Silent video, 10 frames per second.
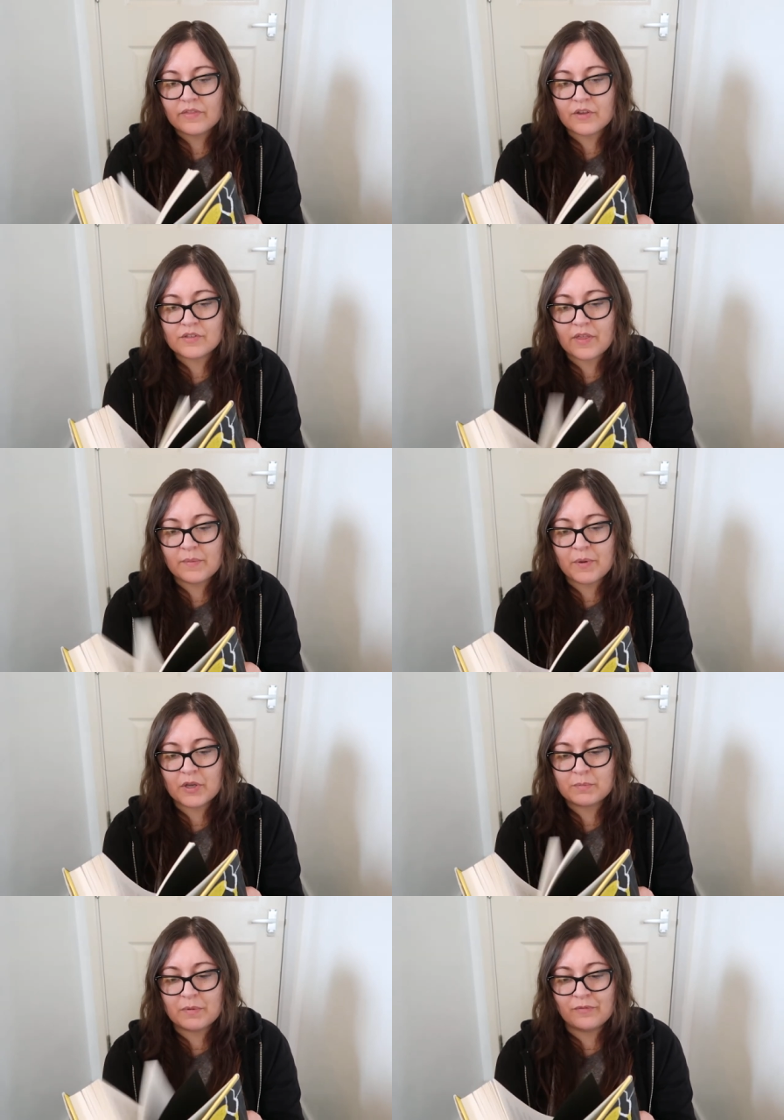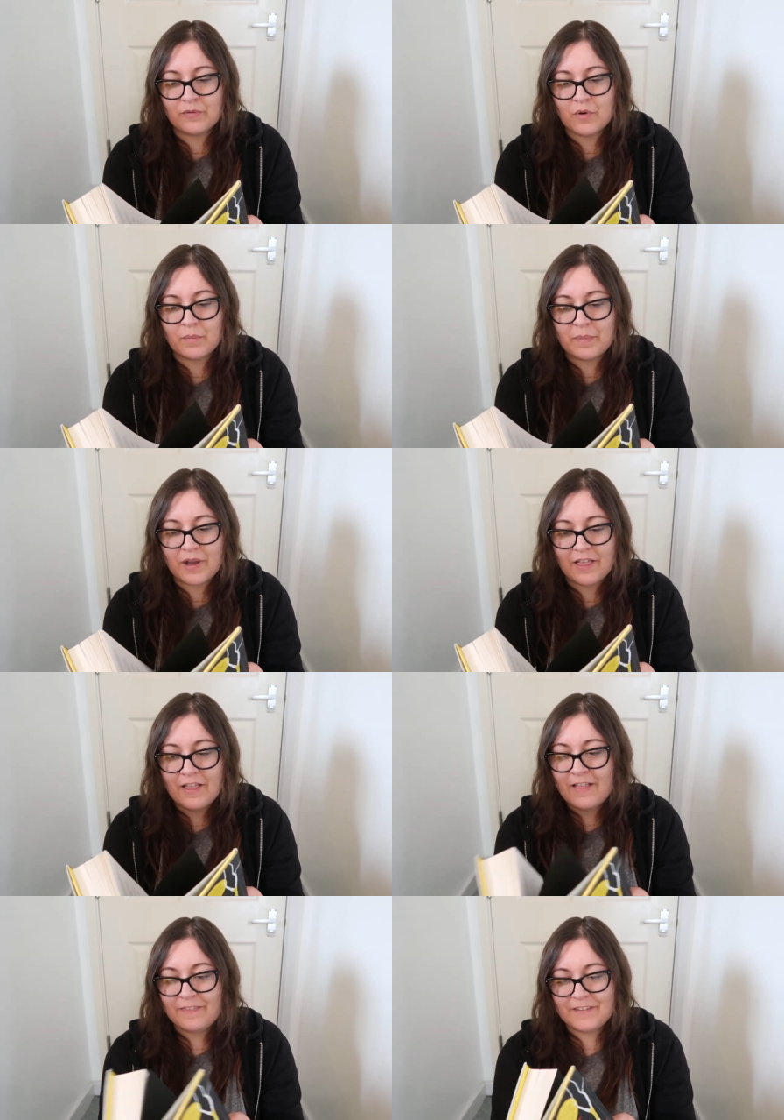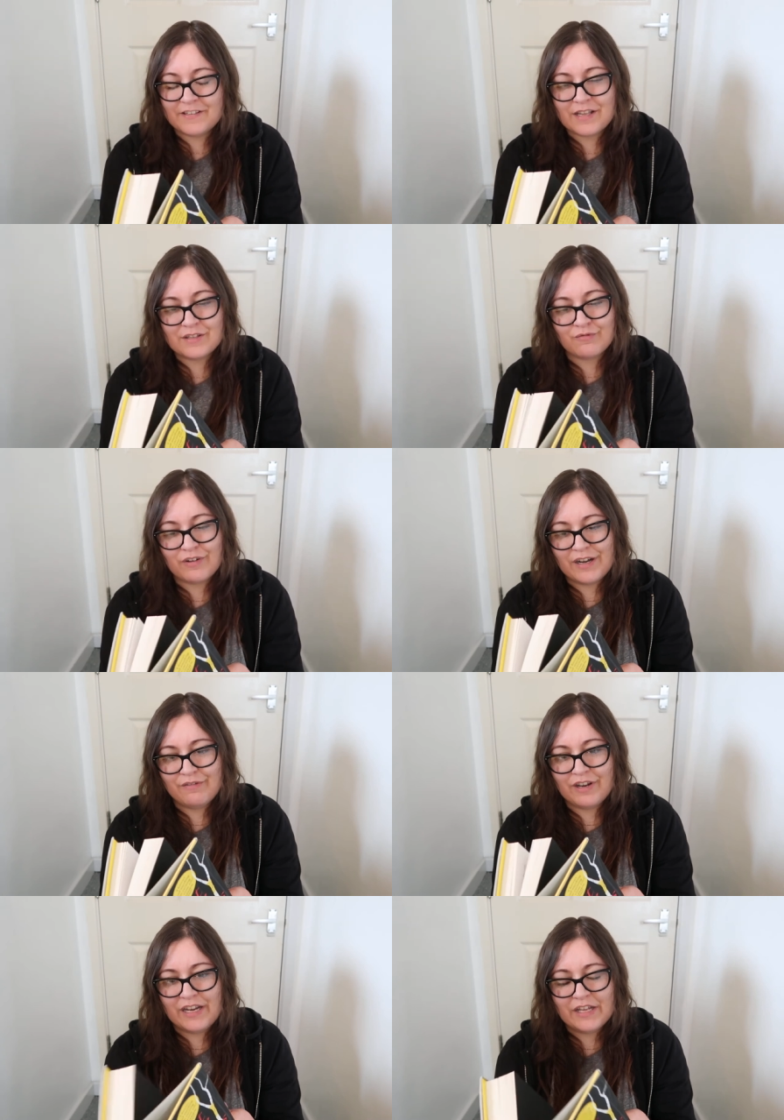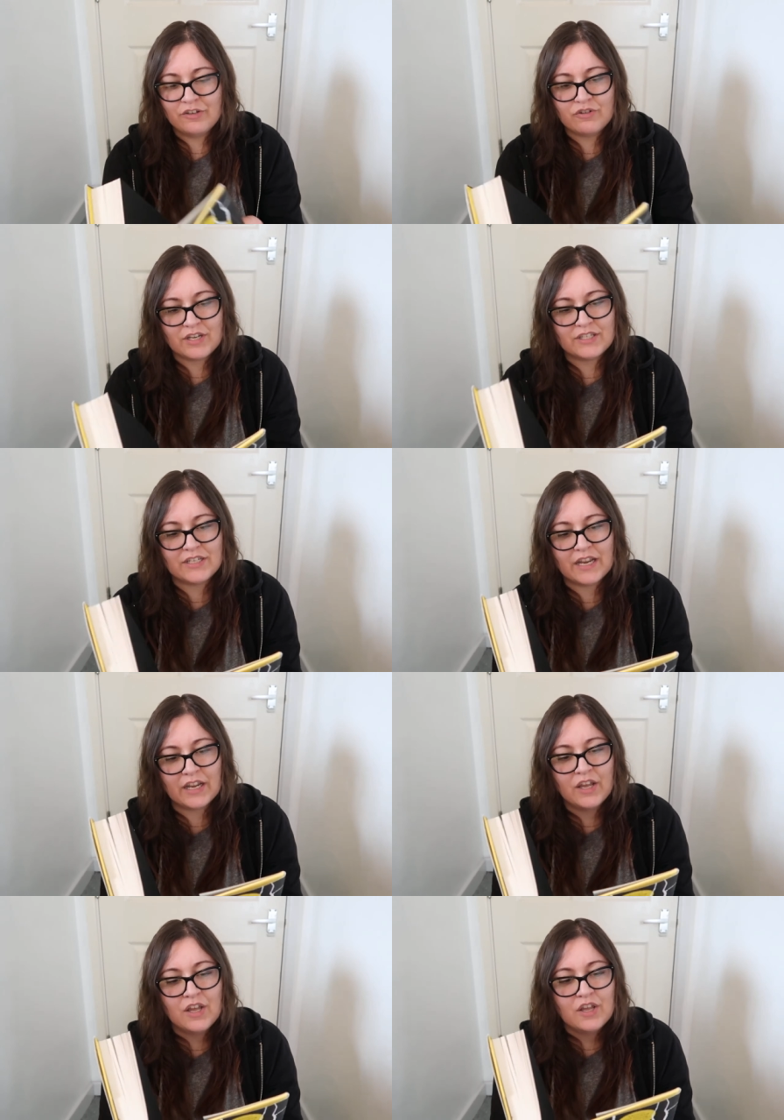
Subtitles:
those other books before, but this sounds really, really interesting.